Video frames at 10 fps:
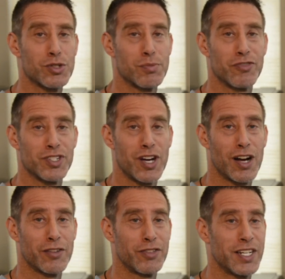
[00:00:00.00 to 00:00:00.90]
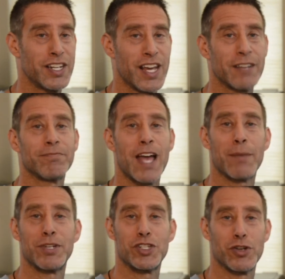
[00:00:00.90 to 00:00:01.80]
some photography today.
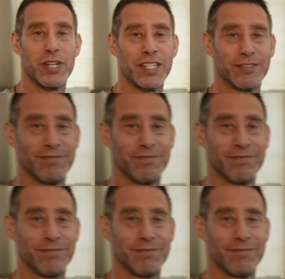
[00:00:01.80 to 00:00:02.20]
Happy shooting.